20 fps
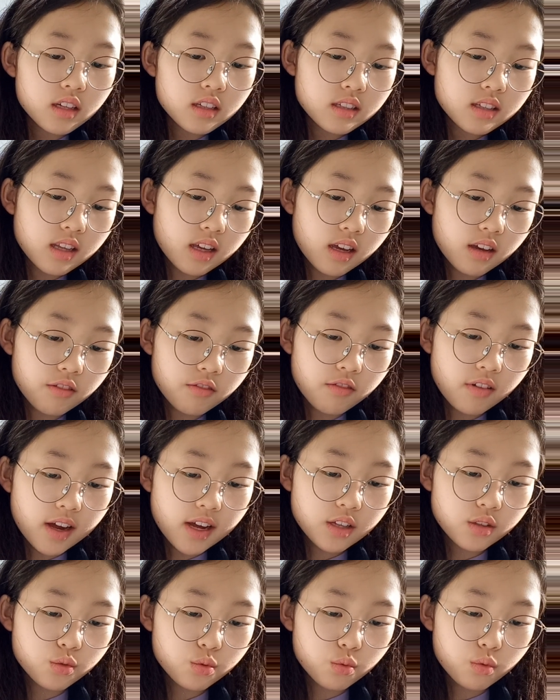They
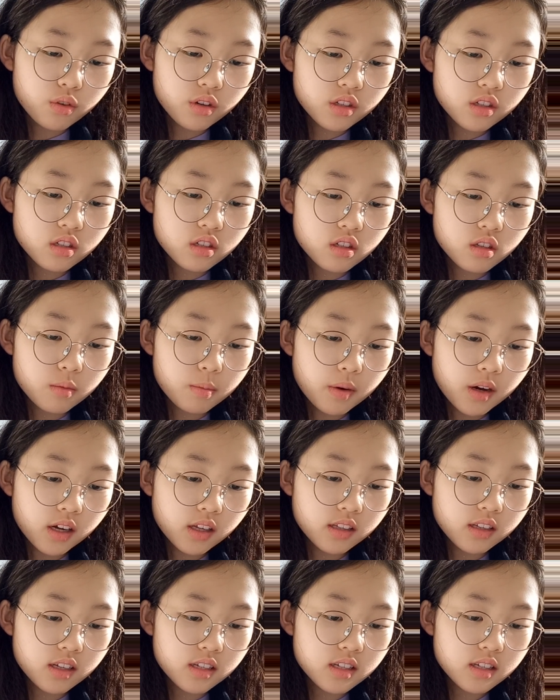ran towards the
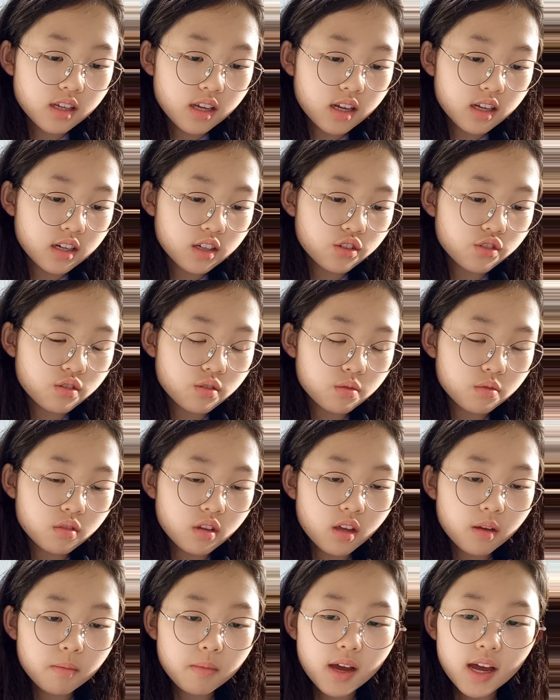palace and soon
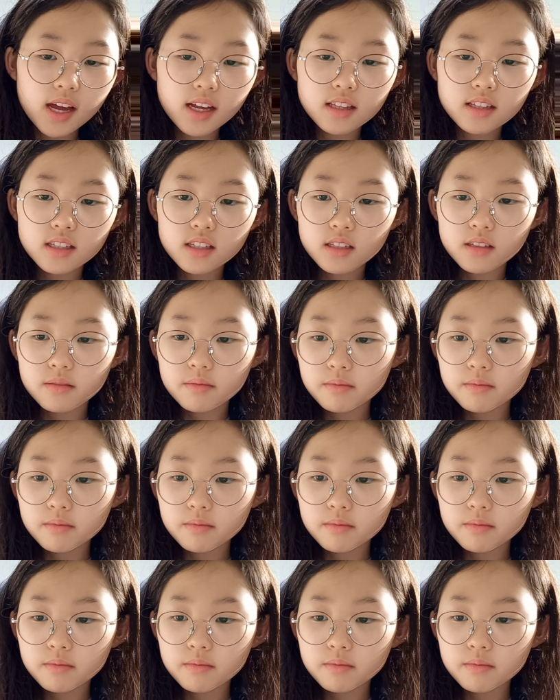they met